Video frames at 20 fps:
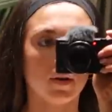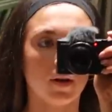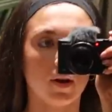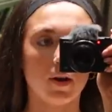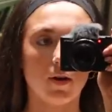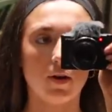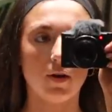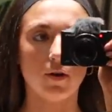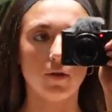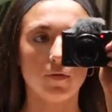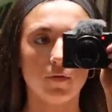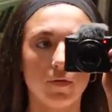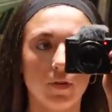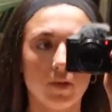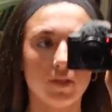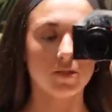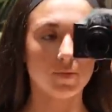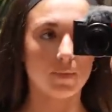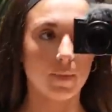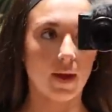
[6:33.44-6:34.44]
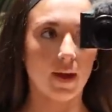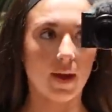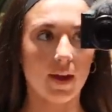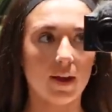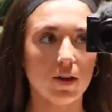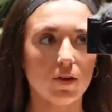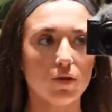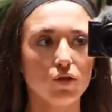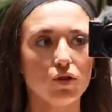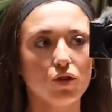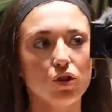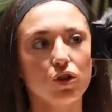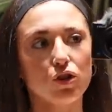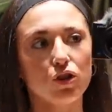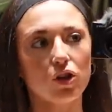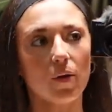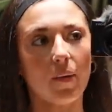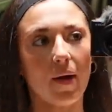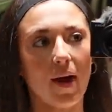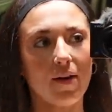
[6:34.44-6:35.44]
I love this bit. It looks just
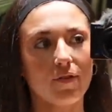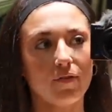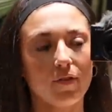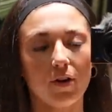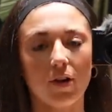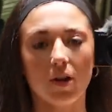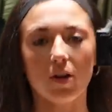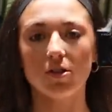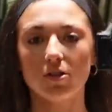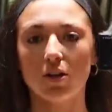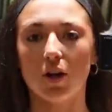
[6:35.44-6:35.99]
really so like effortless,